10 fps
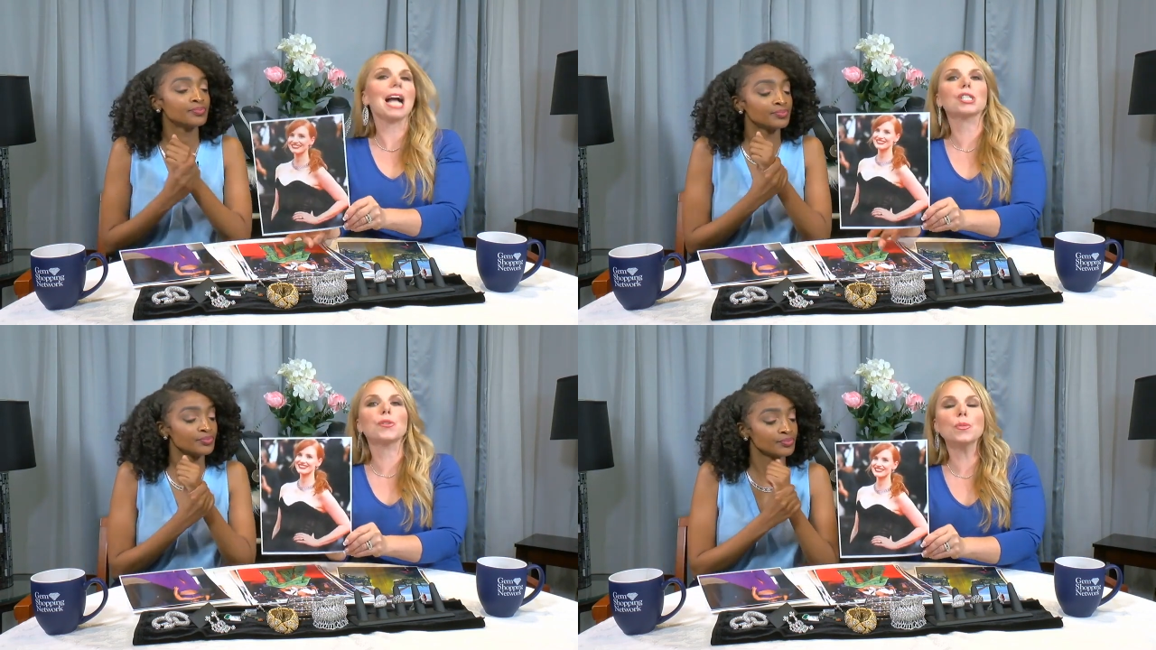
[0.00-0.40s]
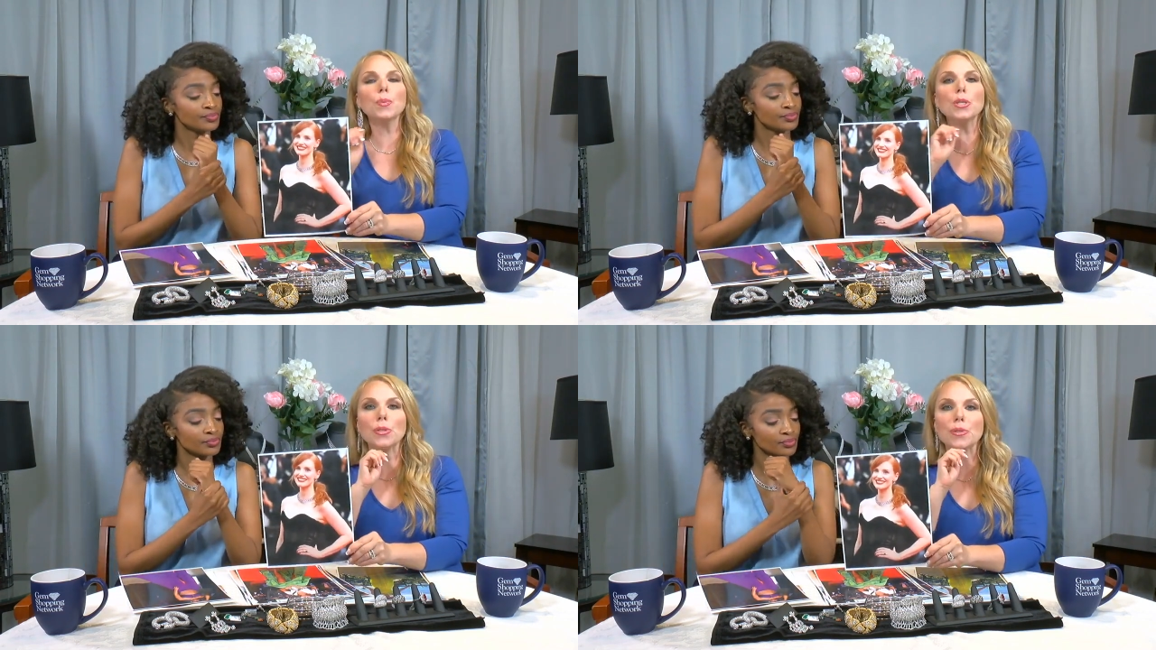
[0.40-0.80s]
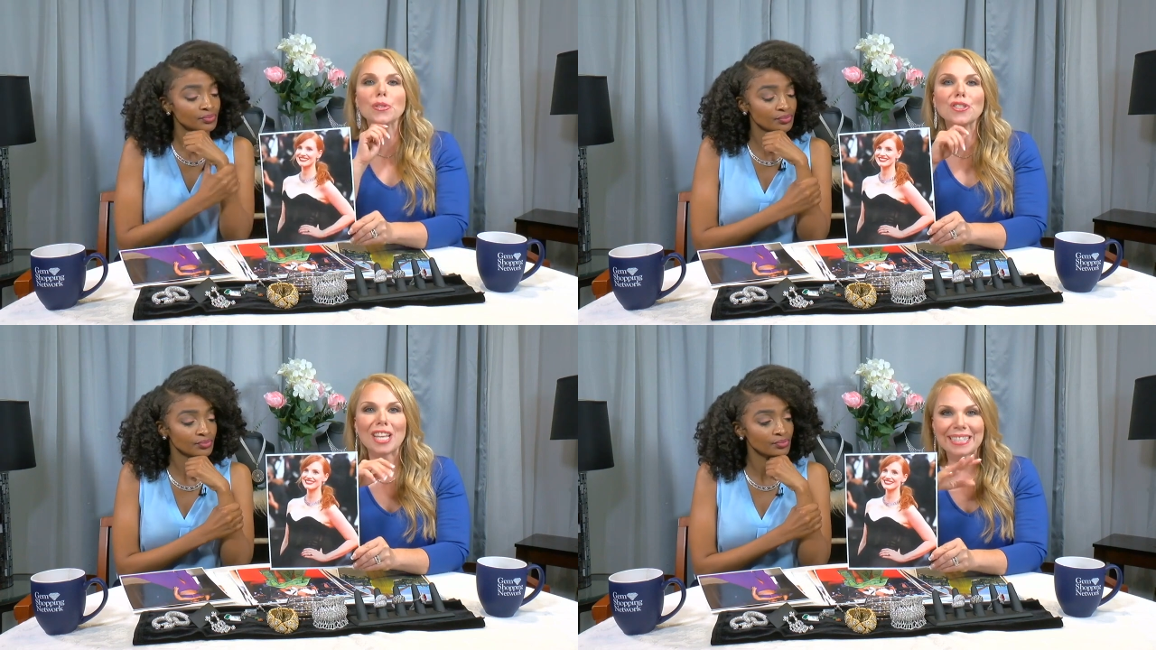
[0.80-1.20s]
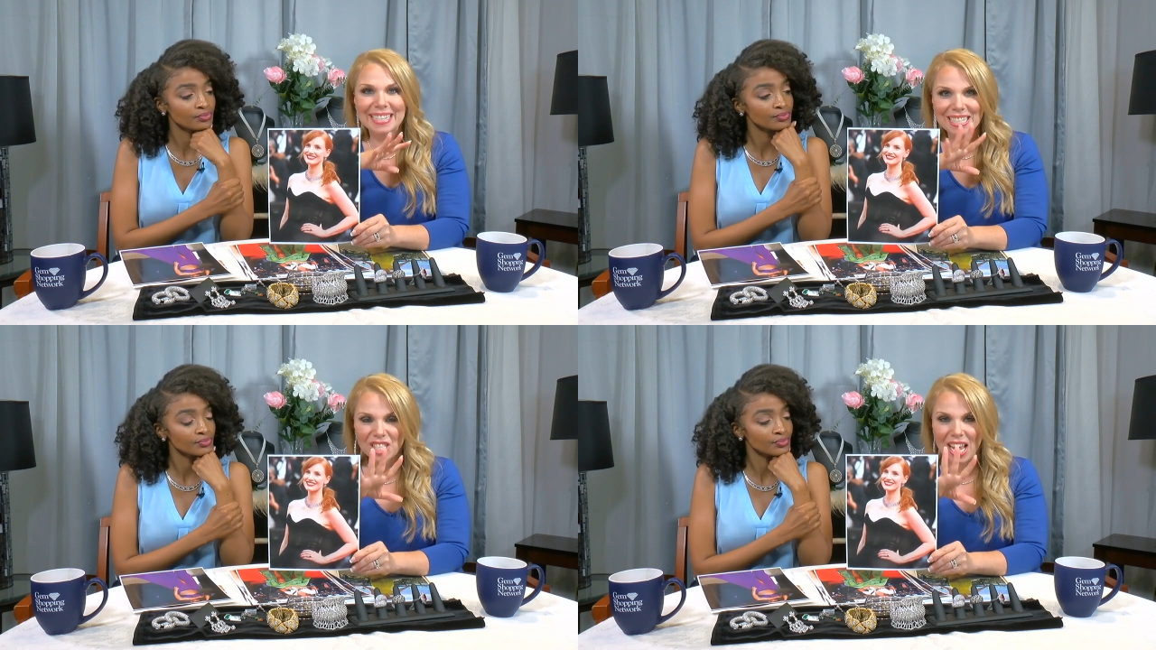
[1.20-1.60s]
Speaker 1: Actress, producer
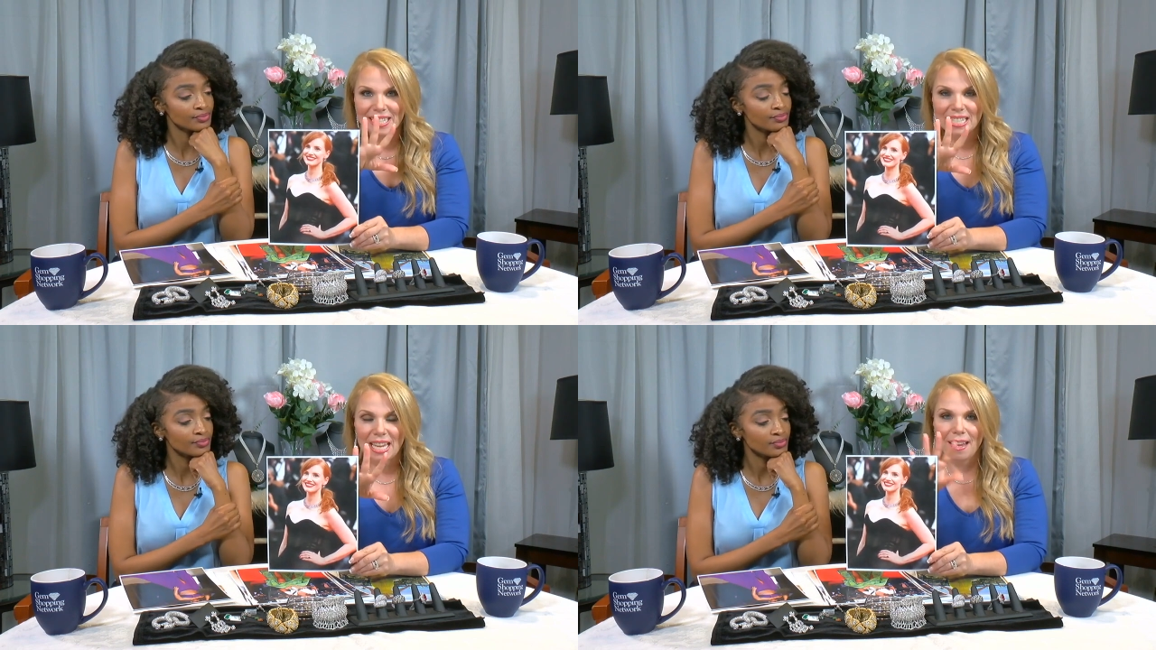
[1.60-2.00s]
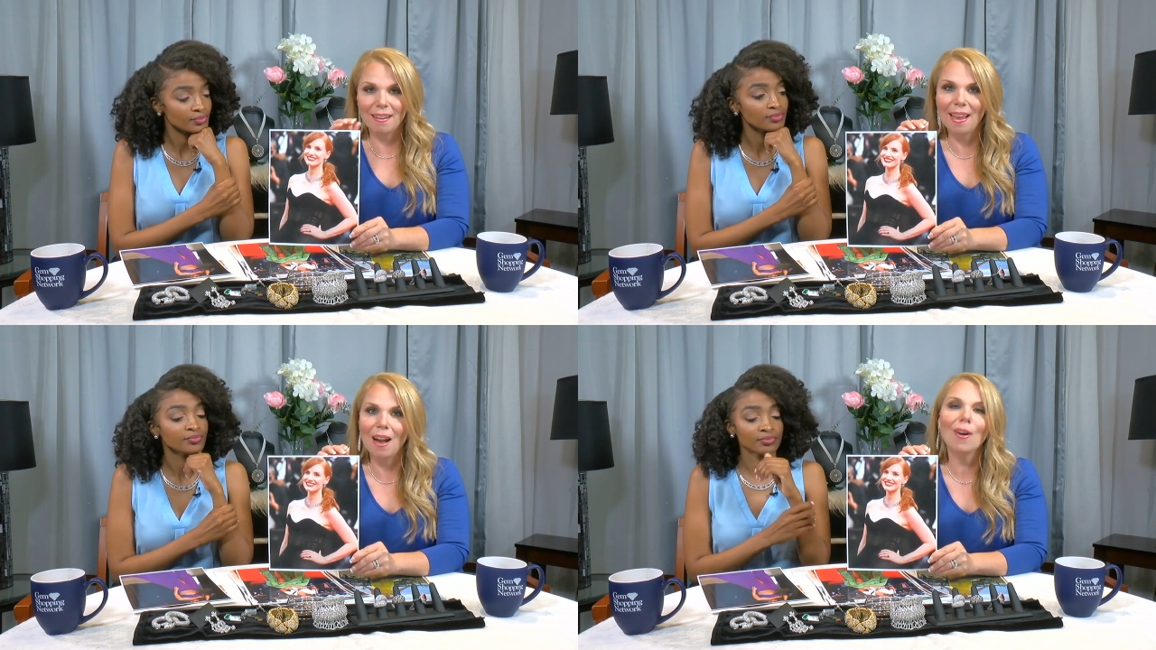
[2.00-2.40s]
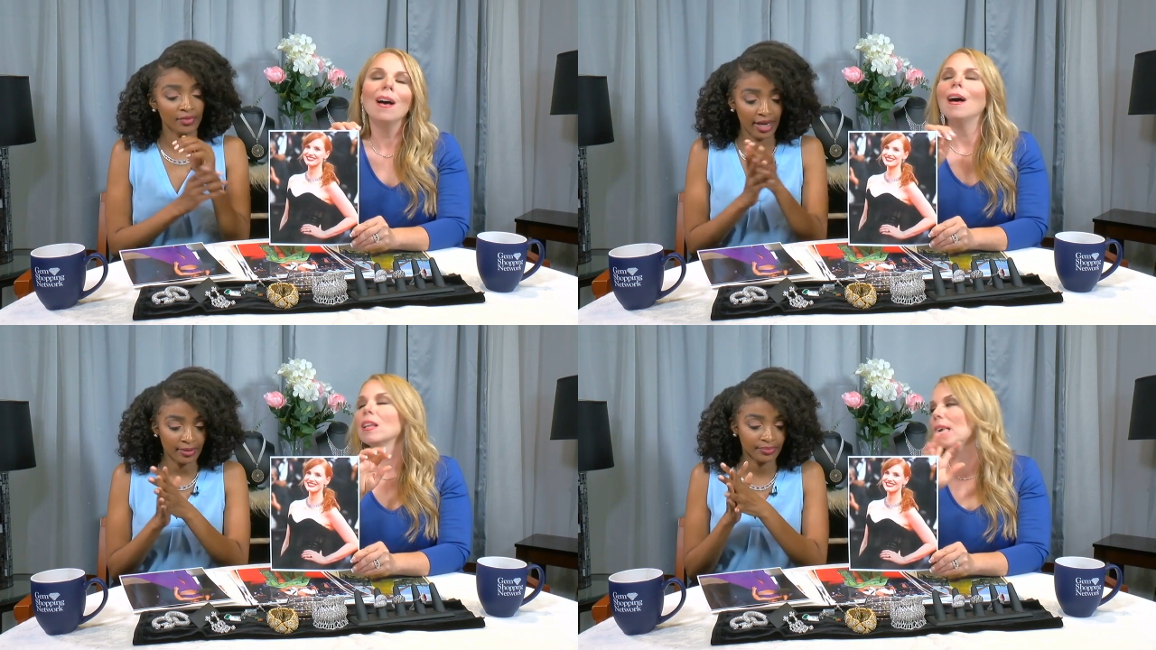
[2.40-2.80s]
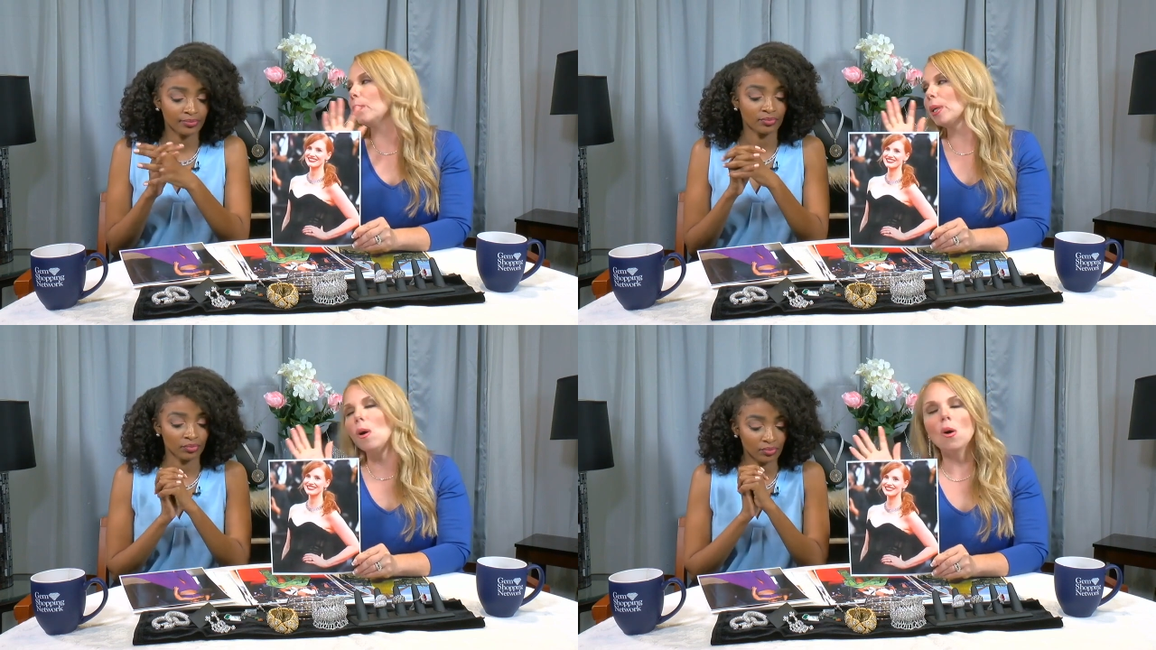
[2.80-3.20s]
Jessica Chastain. Now, yeah. like
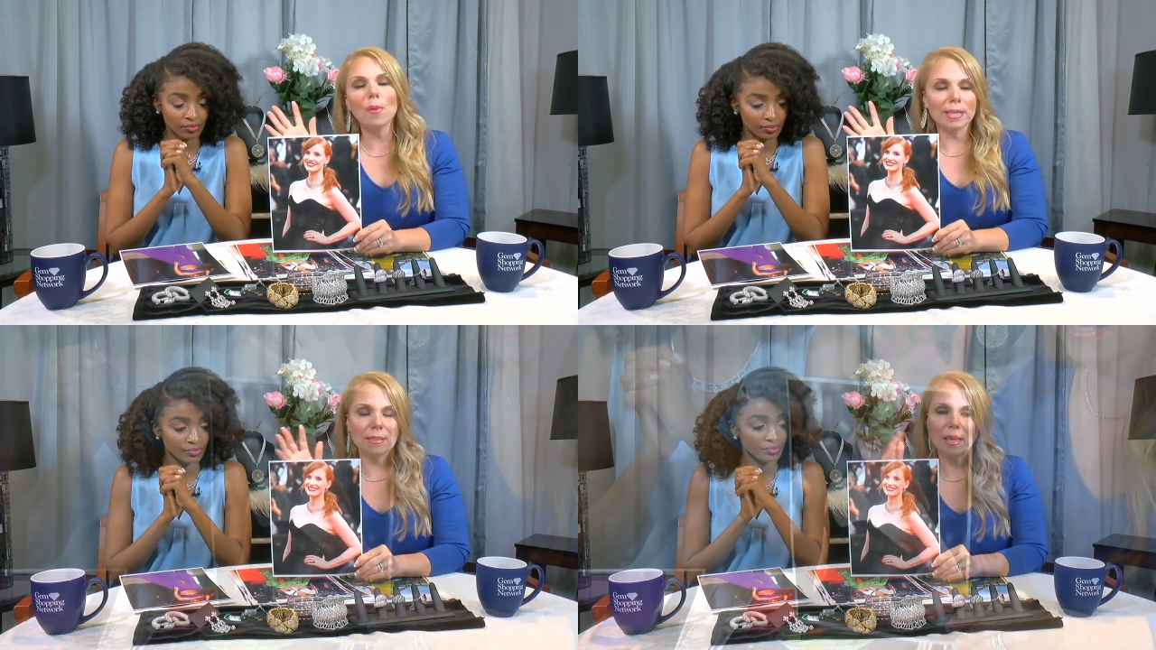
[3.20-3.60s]
we always